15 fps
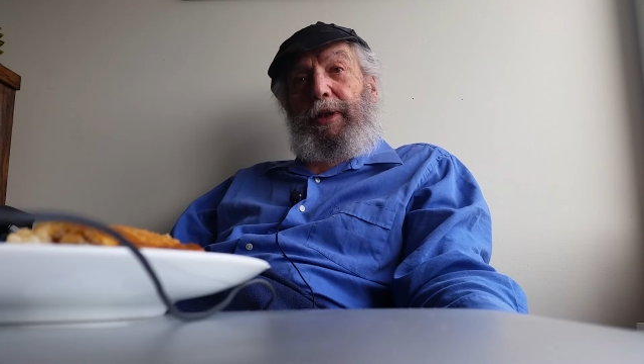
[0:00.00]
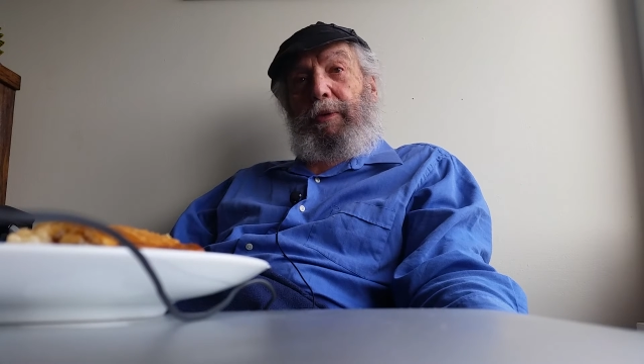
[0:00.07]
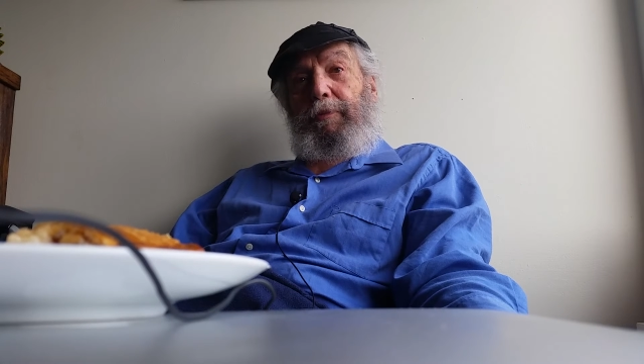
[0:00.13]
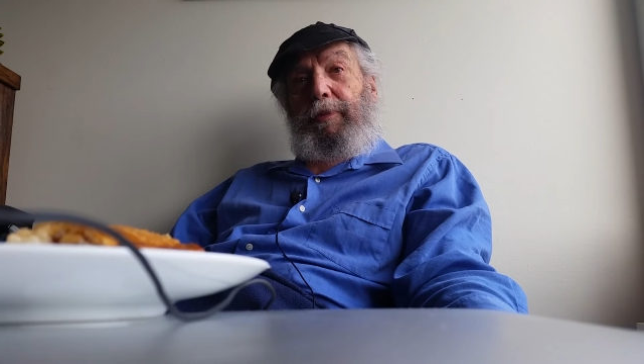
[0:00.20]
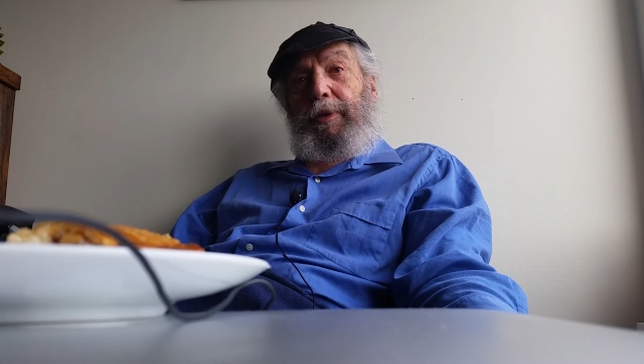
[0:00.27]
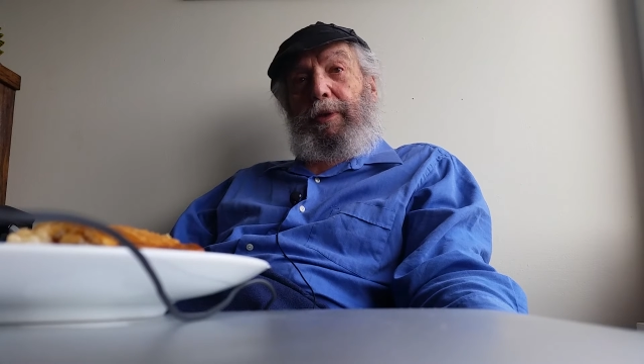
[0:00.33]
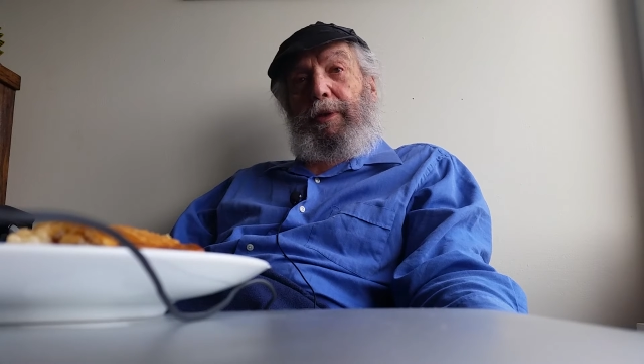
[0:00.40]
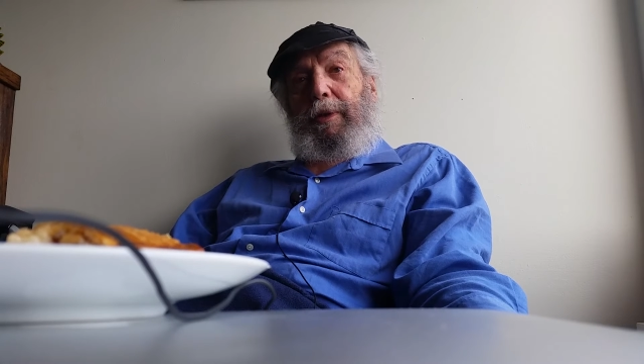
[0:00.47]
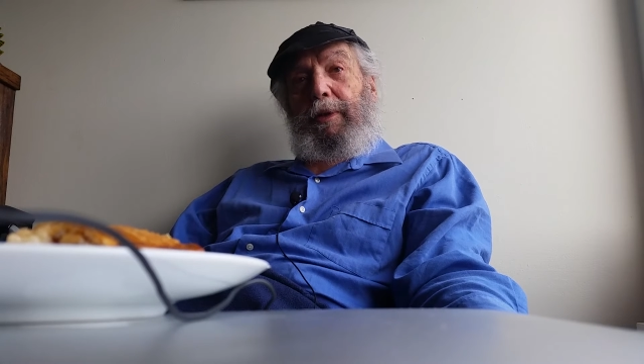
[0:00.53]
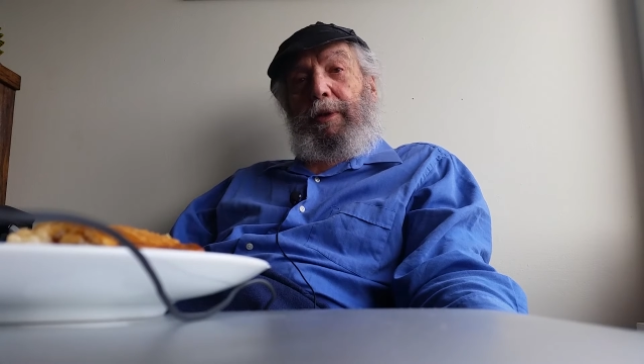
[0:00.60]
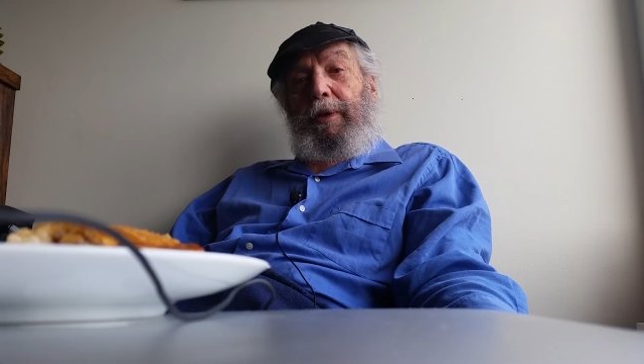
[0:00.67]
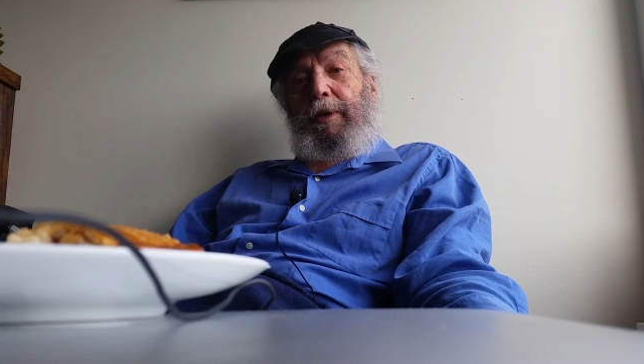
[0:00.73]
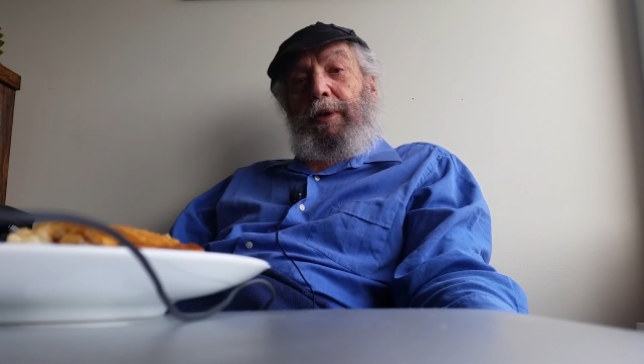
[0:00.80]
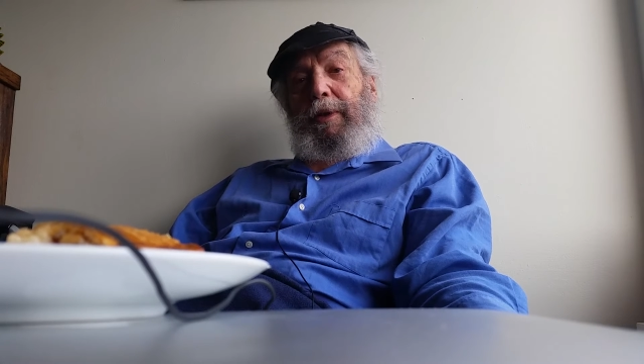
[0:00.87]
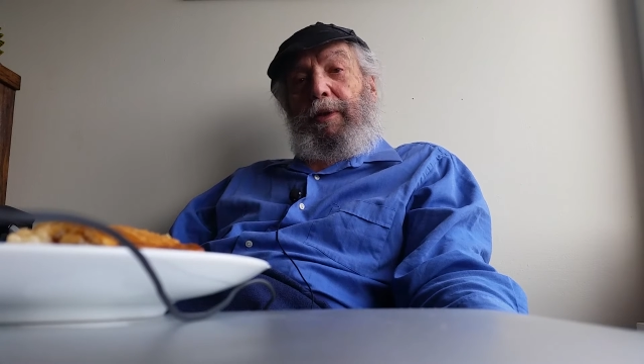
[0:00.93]
can be
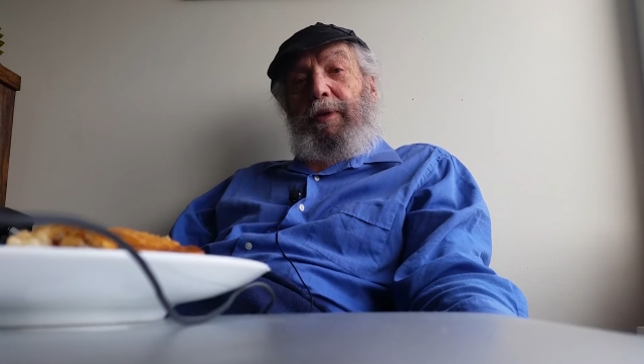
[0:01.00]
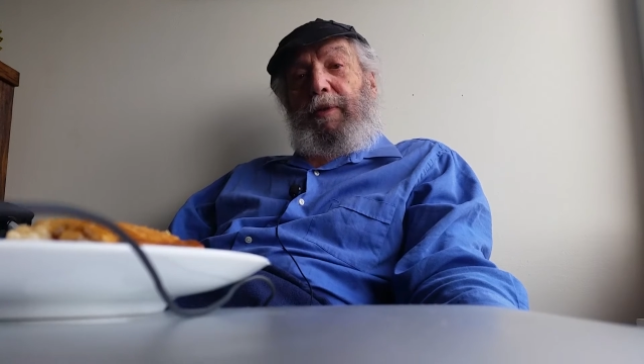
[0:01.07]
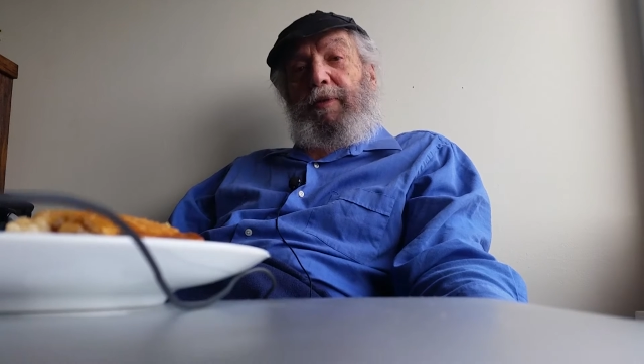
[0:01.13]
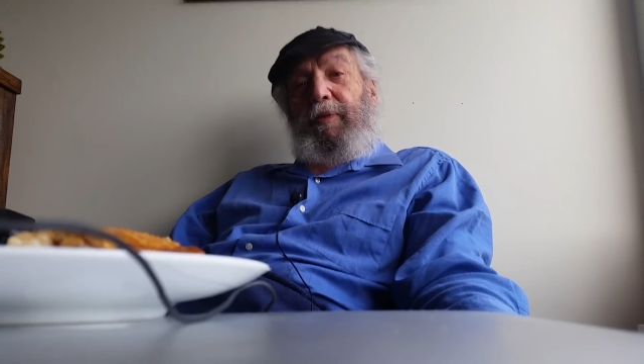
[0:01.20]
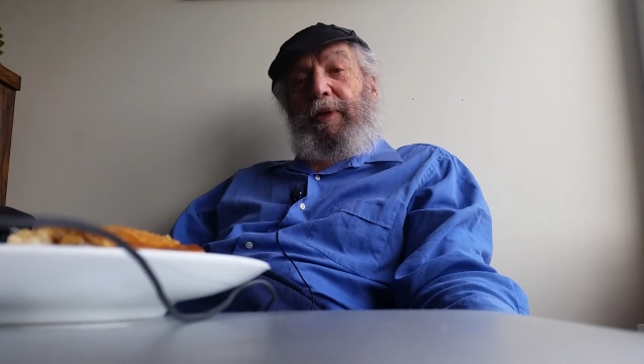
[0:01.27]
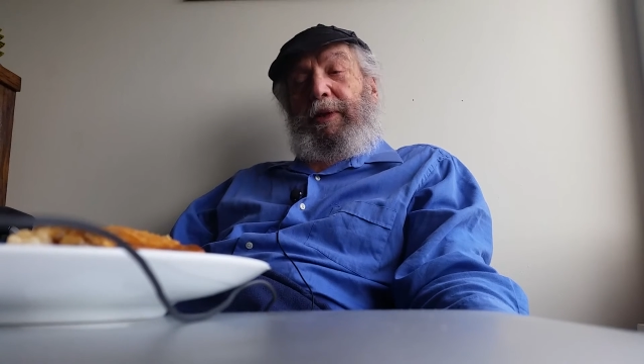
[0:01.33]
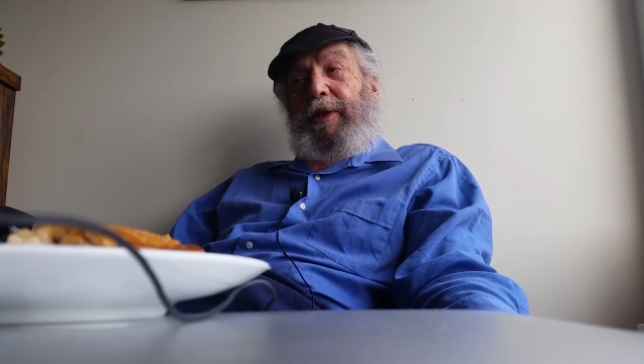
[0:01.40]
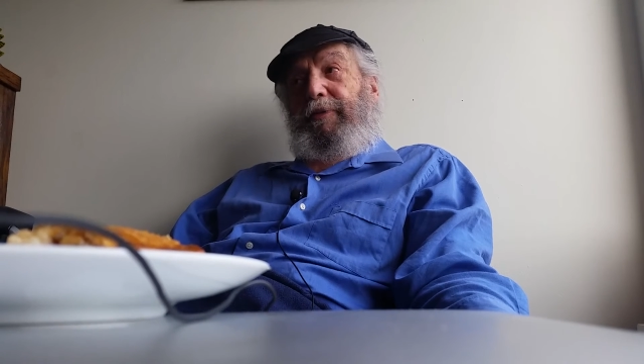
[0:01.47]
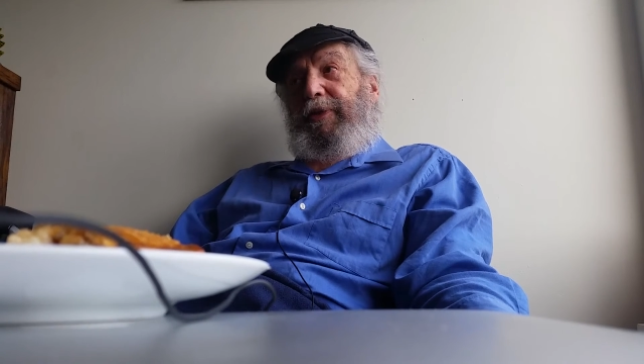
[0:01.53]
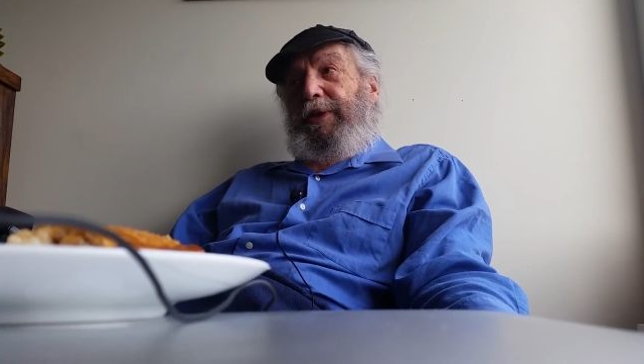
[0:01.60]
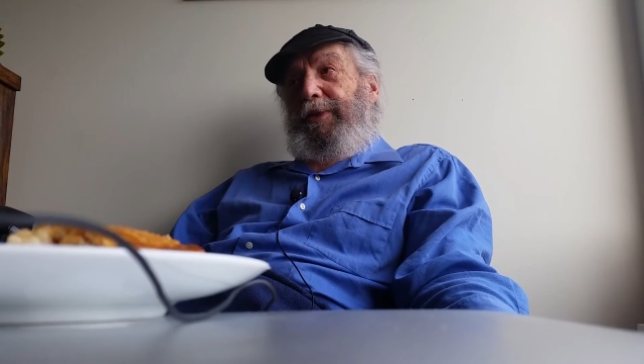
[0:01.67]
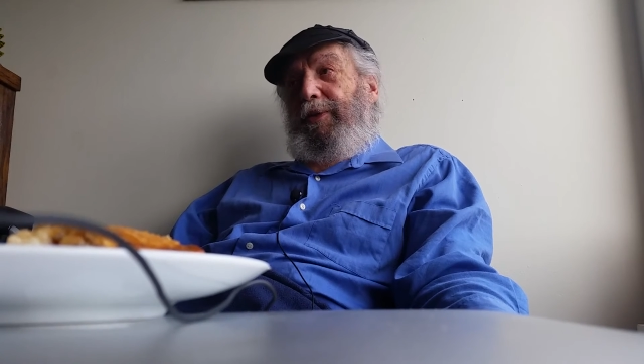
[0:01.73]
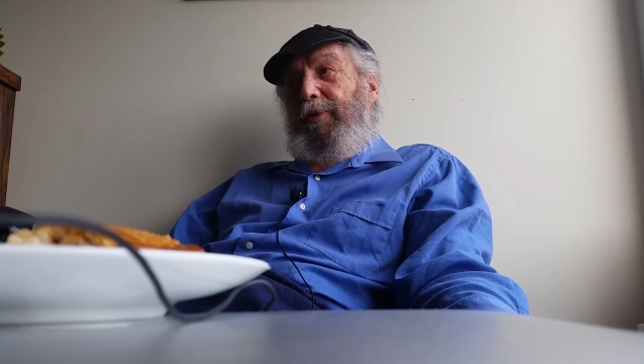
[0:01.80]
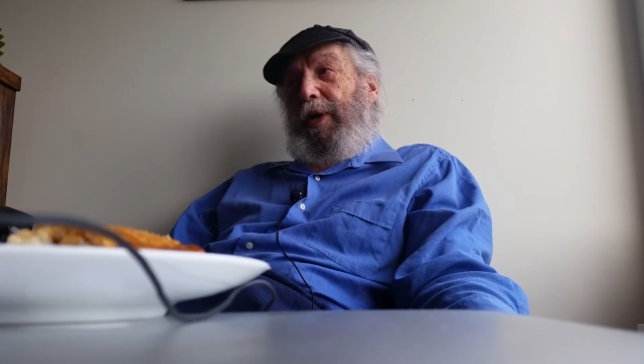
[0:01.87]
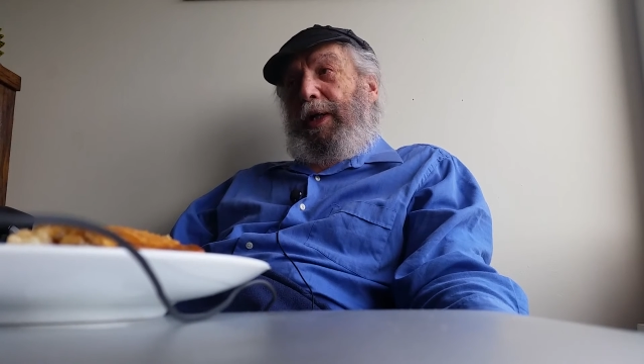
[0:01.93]
whatever
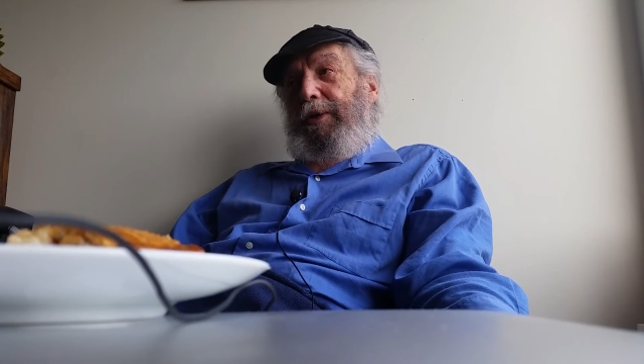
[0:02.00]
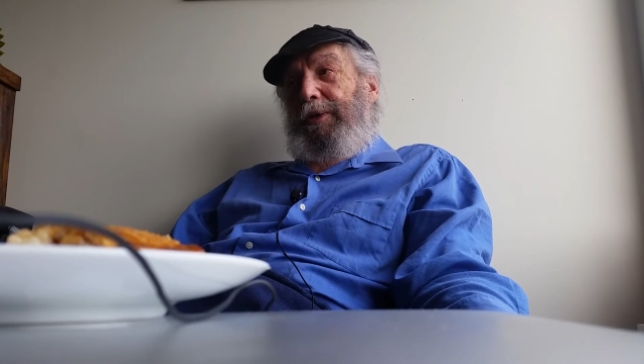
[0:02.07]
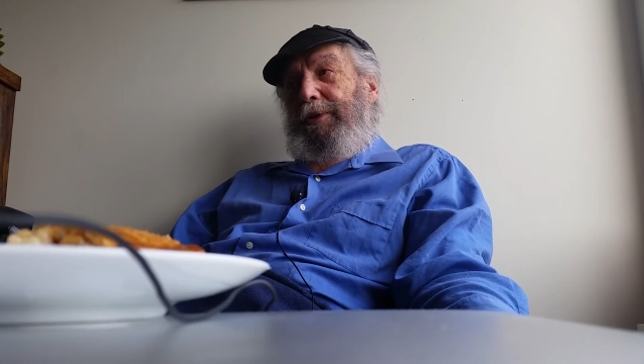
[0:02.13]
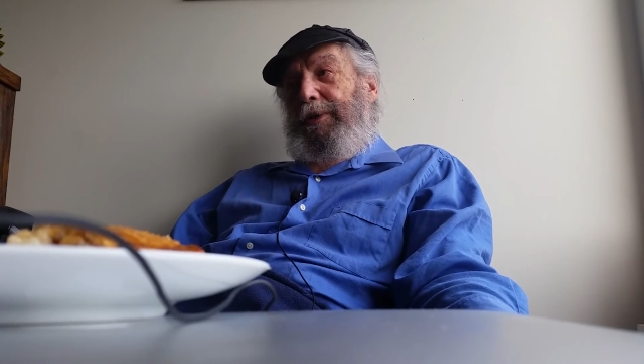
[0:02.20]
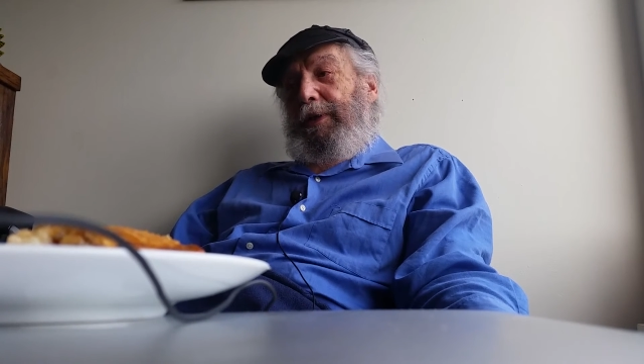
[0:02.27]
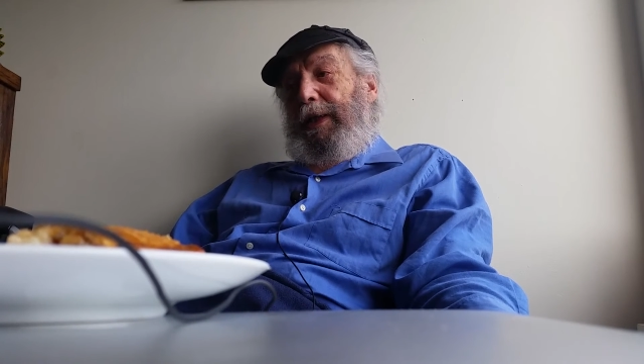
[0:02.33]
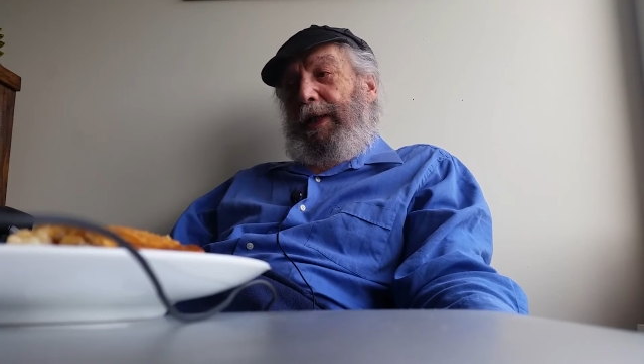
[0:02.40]
you want.